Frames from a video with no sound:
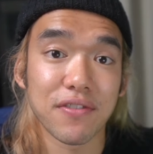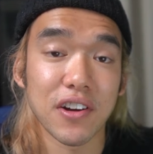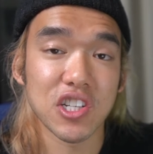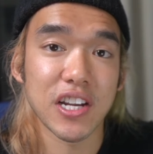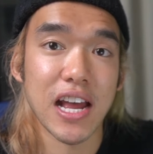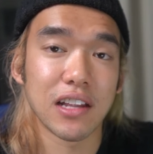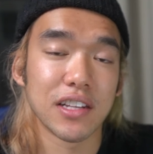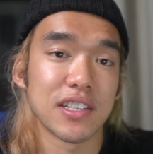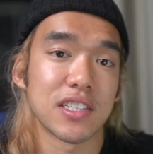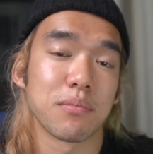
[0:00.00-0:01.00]

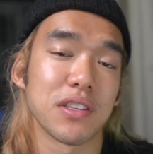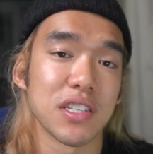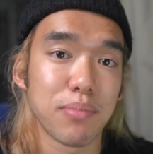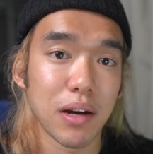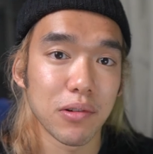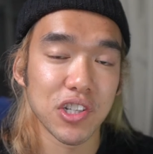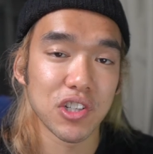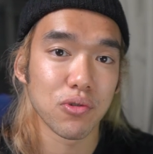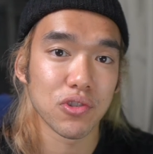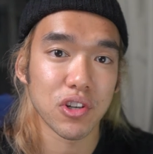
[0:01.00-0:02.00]
functionality in some of these
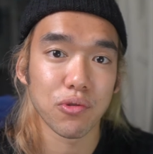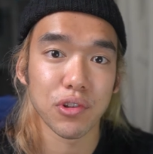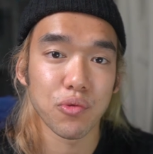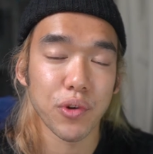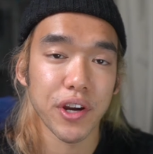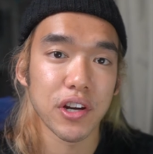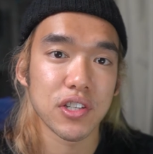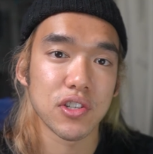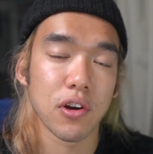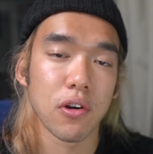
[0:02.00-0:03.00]
publishing tools are really
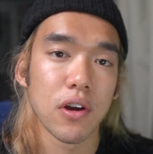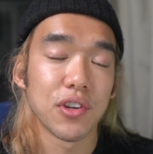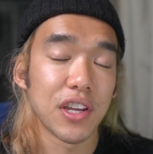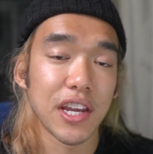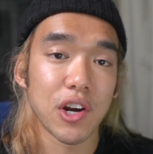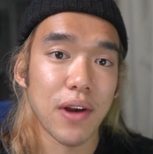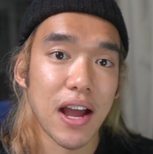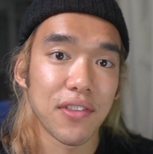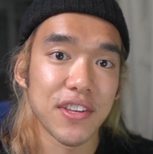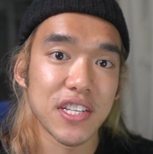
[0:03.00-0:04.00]
weird, so you can get
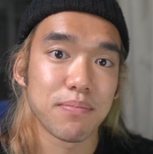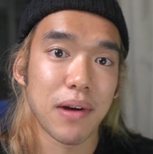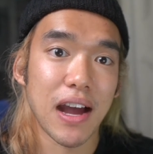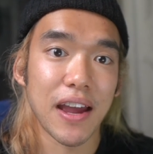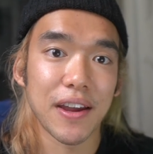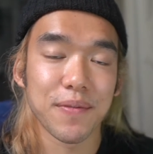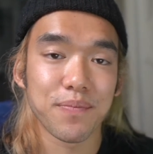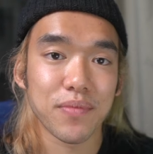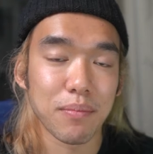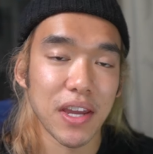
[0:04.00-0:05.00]
around this by
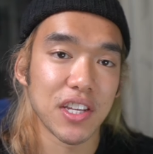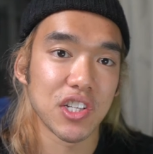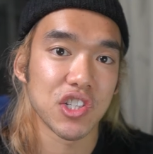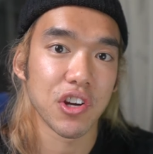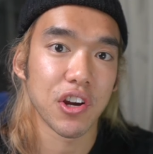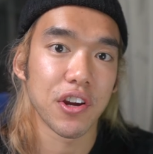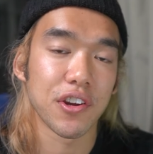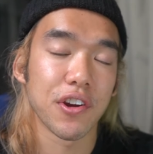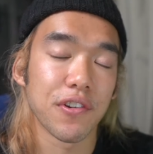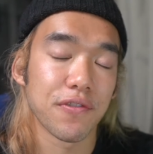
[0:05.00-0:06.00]
making sure
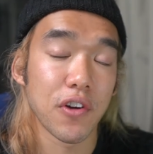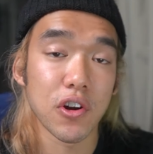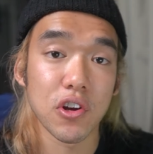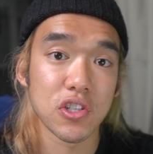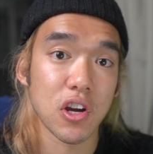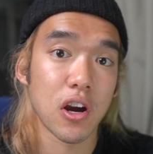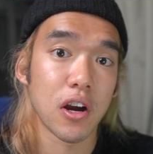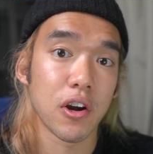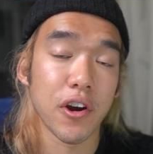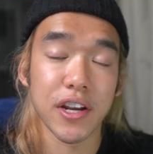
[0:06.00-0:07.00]
your photos
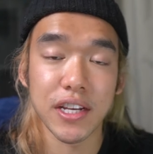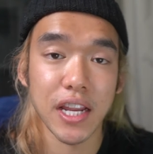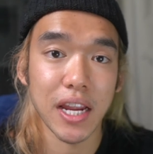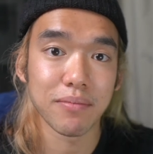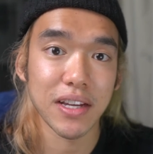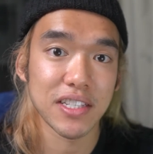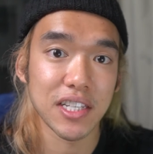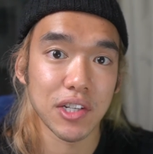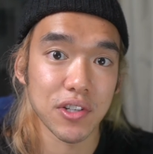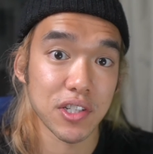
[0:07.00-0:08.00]
are already named and
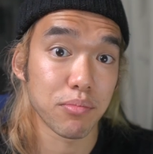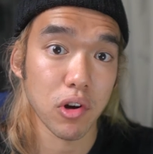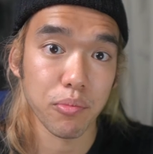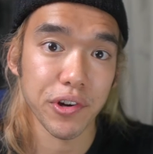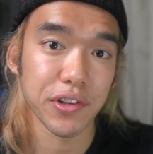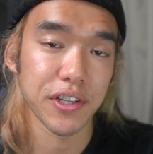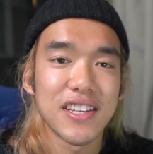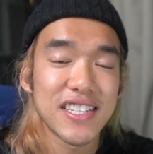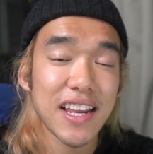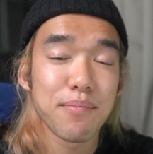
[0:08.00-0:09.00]
sequenced appropriately.
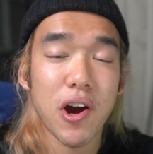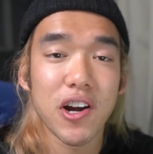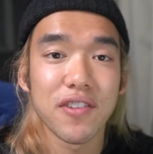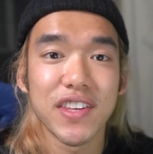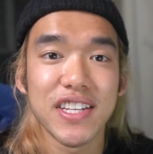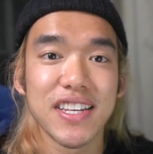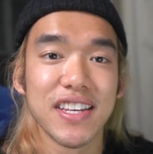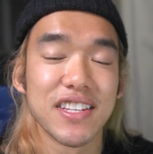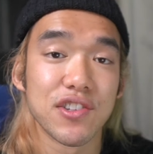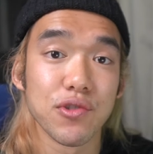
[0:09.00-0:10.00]
The second part of this
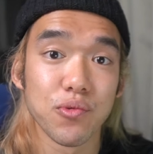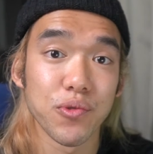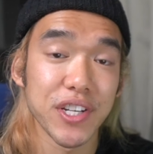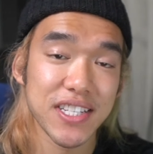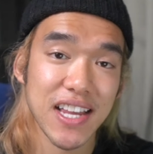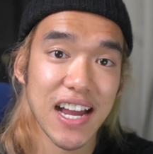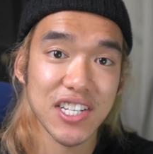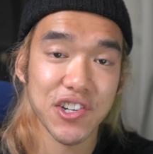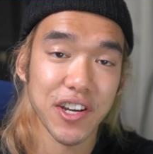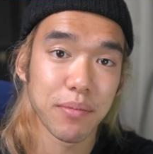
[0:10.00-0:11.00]
is to
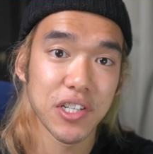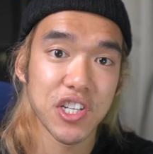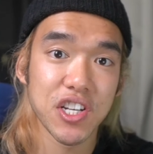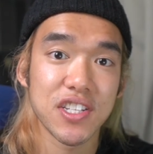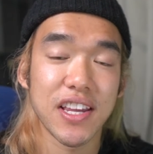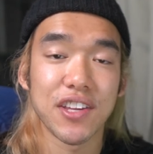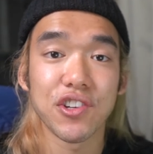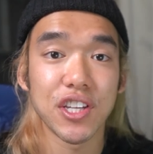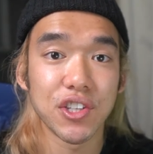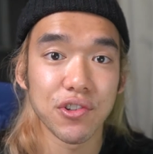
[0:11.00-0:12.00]
resize your images, and you
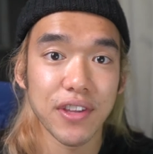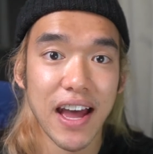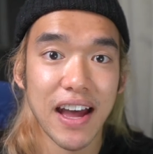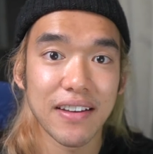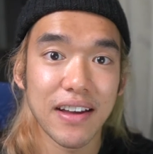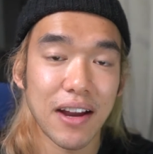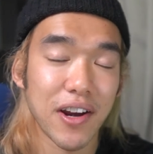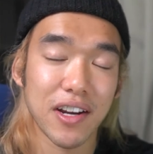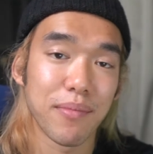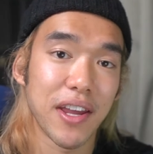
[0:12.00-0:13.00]
can do that, I
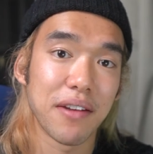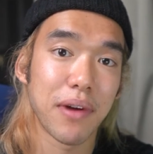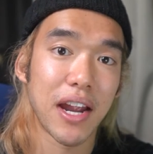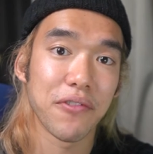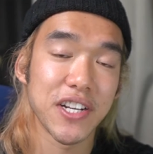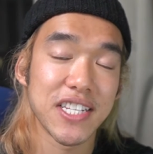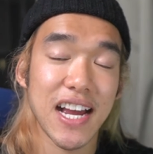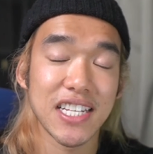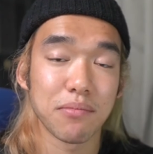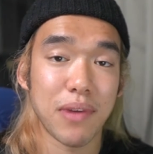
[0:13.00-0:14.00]
recommend, by
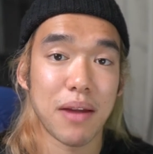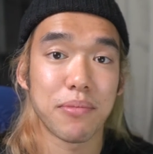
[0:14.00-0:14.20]
resizing by